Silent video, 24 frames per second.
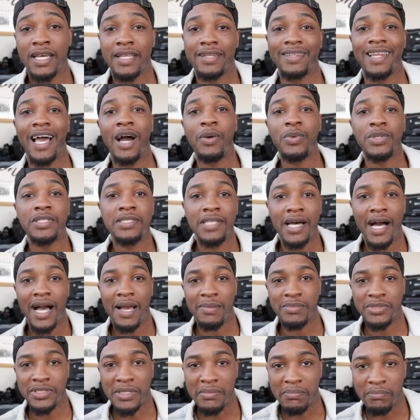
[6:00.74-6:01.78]
Now it's
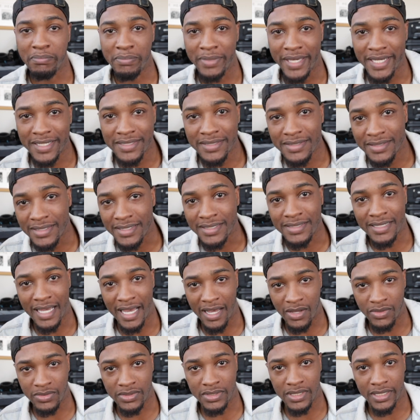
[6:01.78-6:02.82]
time to mix the
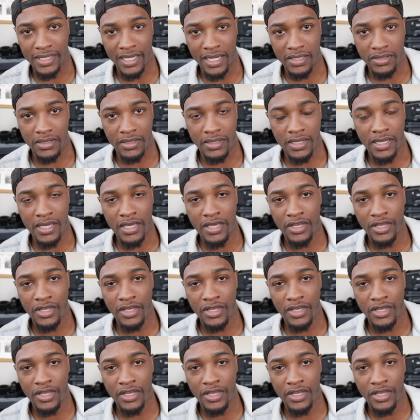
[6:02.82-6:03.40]
sounds together.